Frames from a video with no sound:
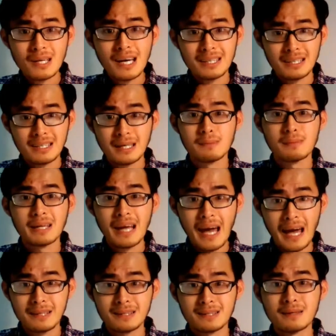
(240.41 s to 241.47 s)
other carbon
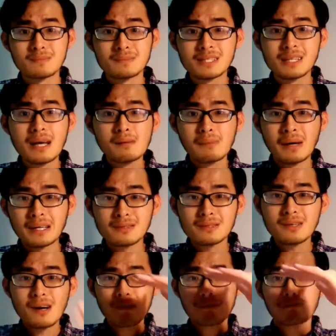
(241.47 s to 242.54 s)
atoms, but
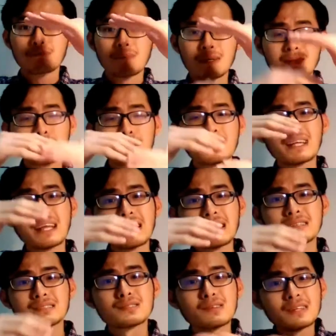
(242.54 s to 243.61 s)
instead of having multiple
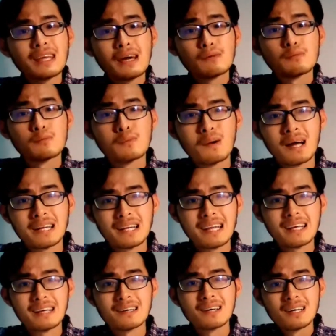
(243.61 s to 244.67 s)
layers, you only have one
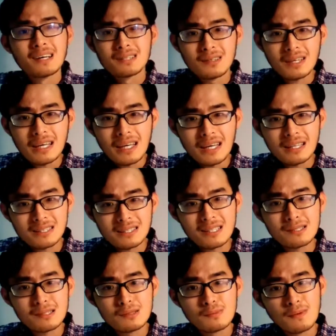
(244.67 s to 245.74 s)
layer. So it is
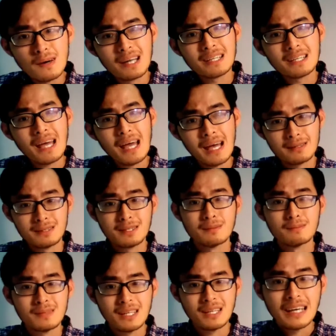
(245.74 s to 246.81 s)
just one
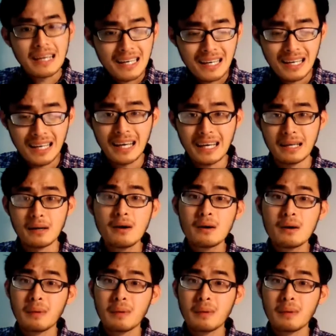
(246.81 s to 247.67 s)
atom tip layer.